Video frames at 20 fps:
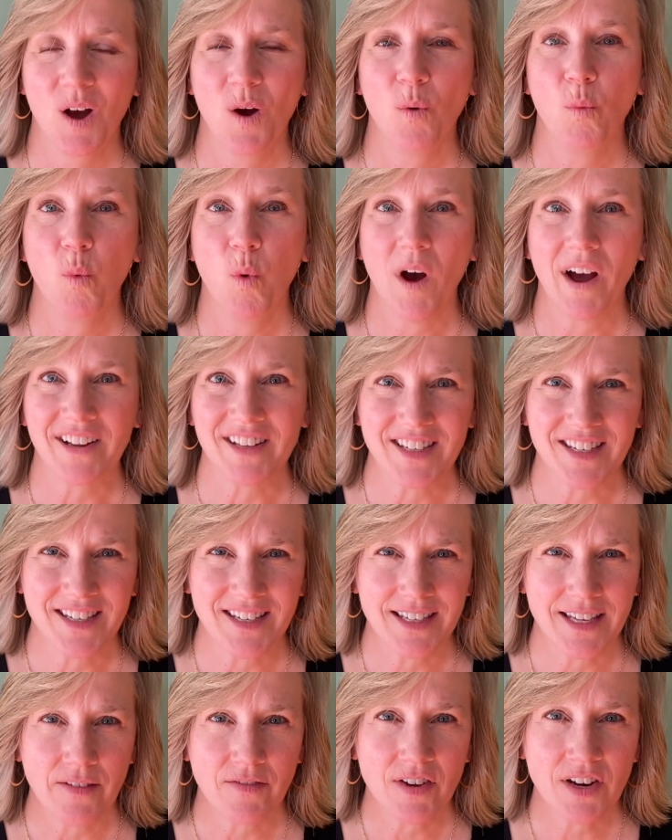What
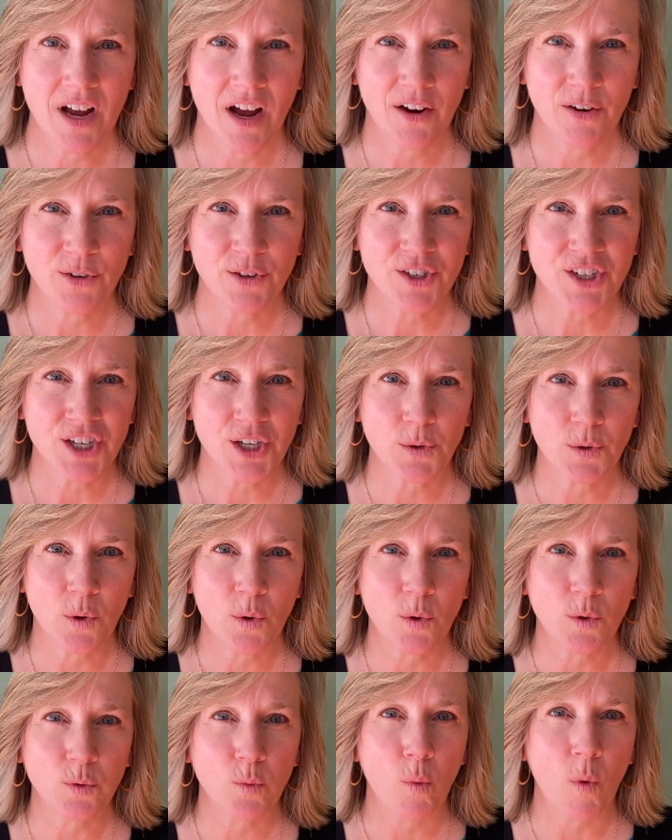
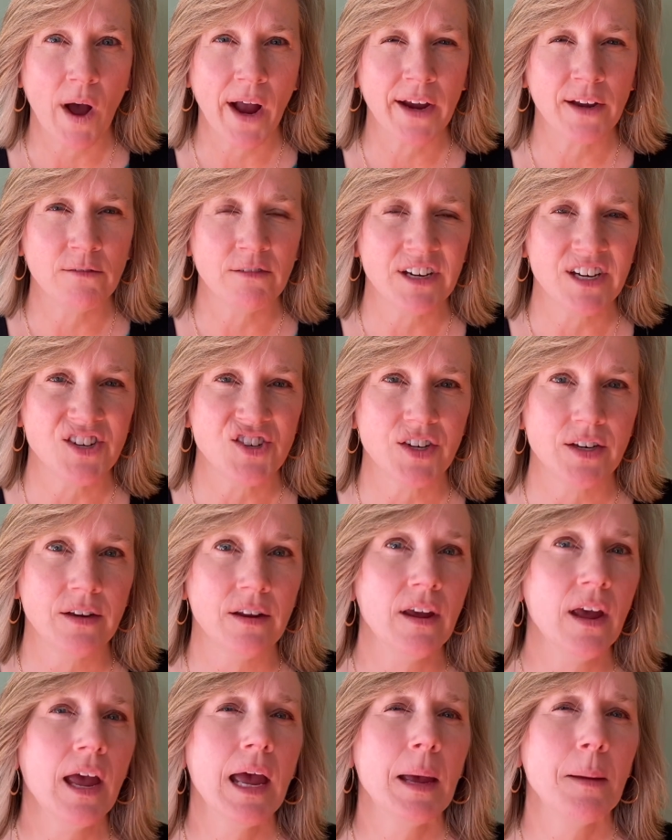700-year-old wine
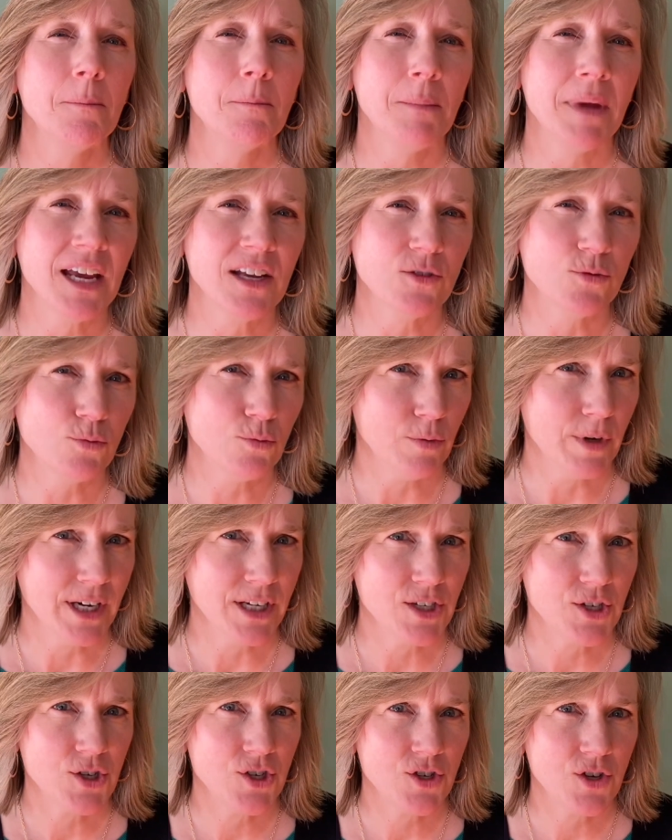region makes
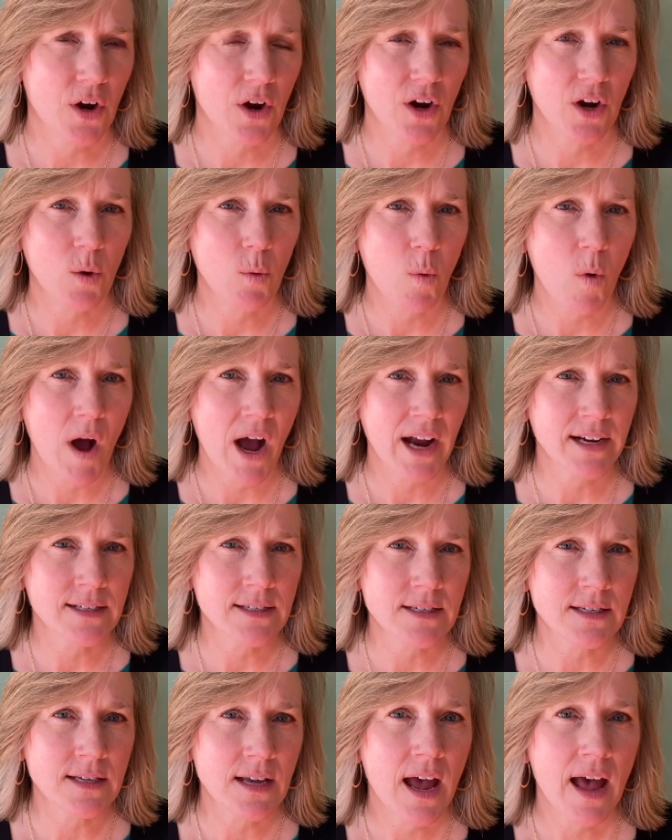rich, dark
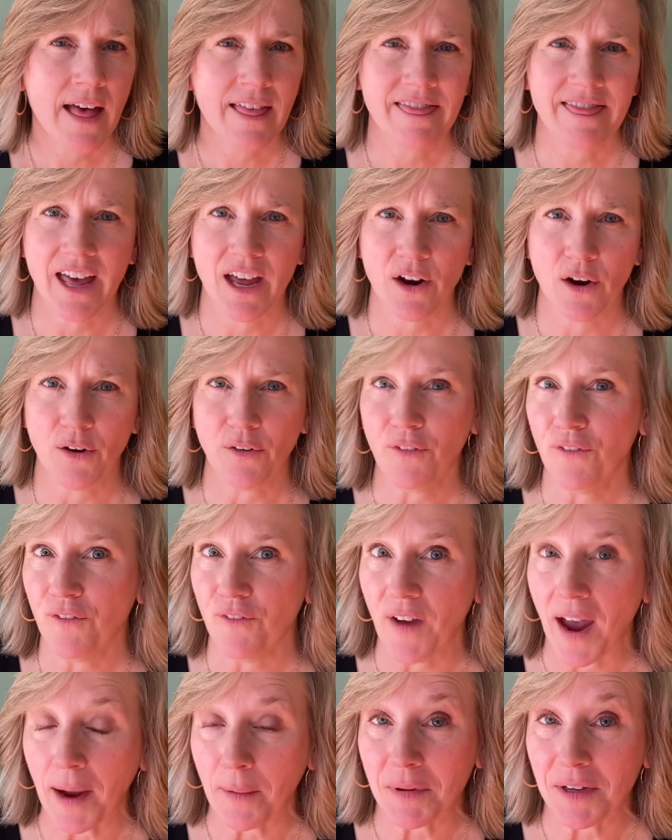wines that are
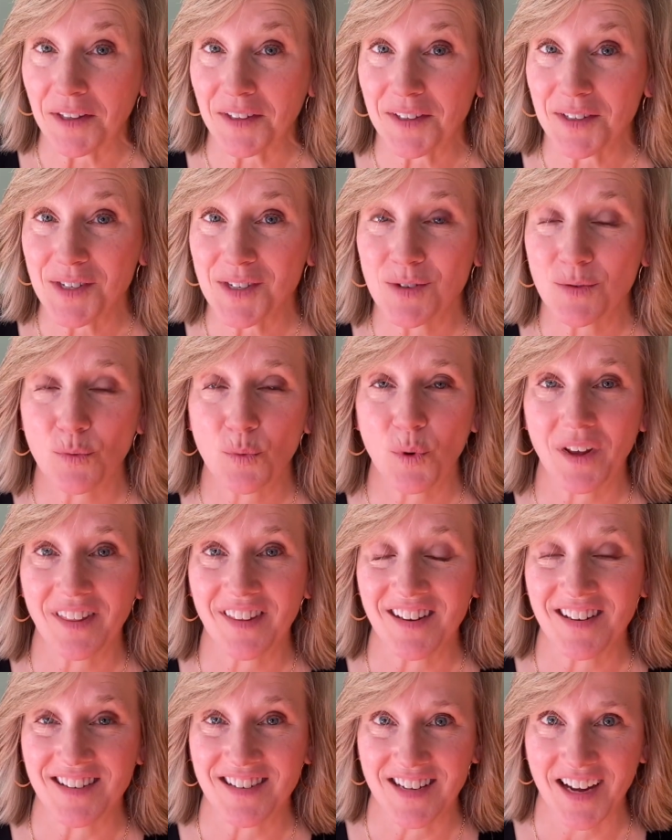fabulous
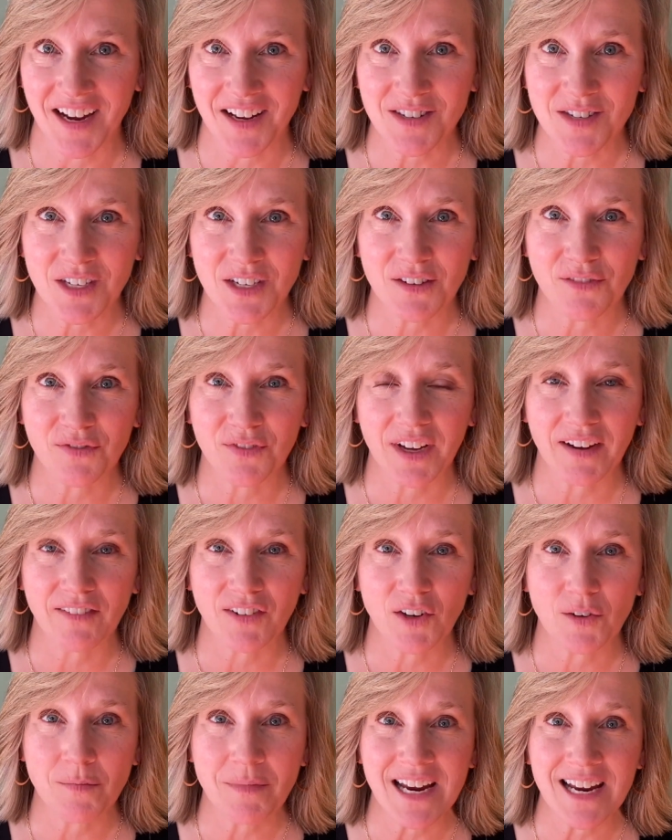with intensely
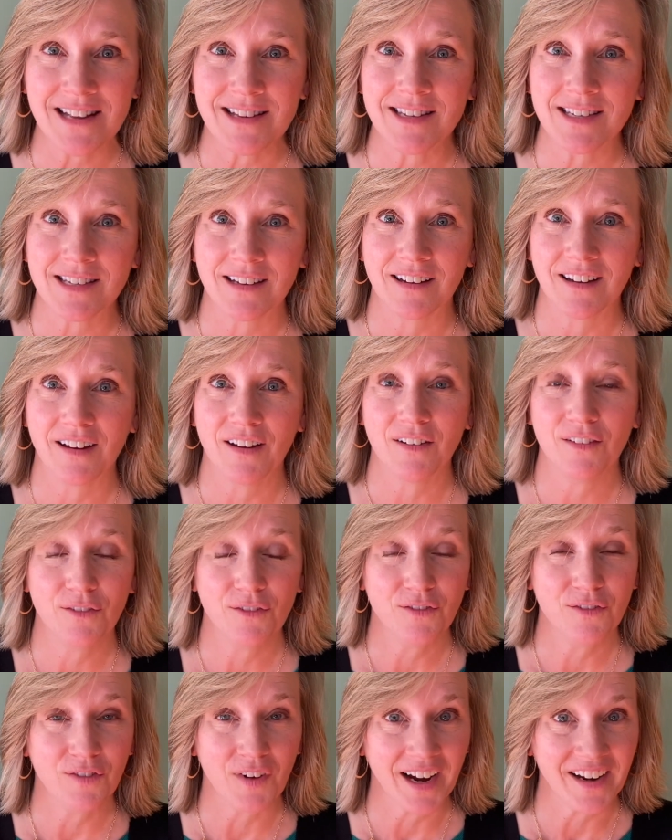flavored meats?
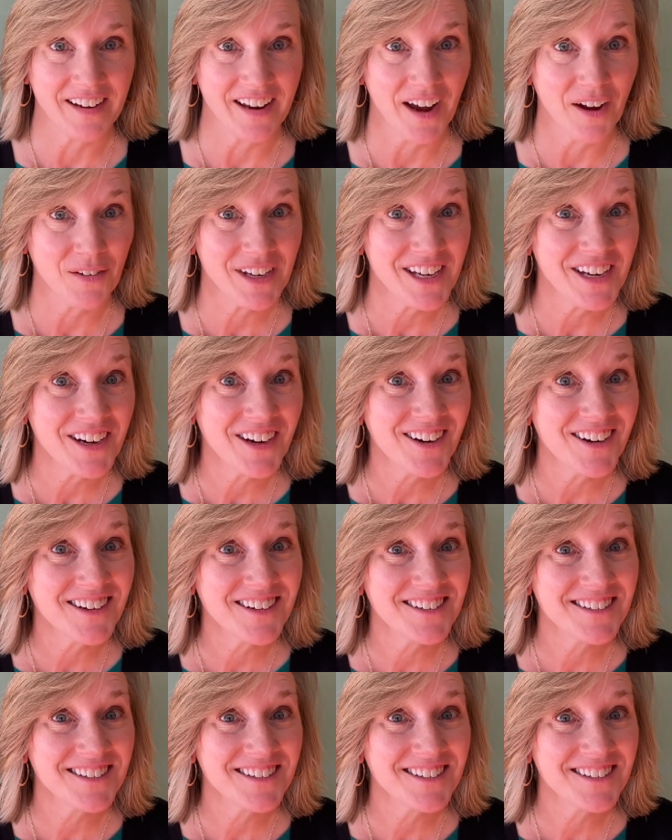Find out here.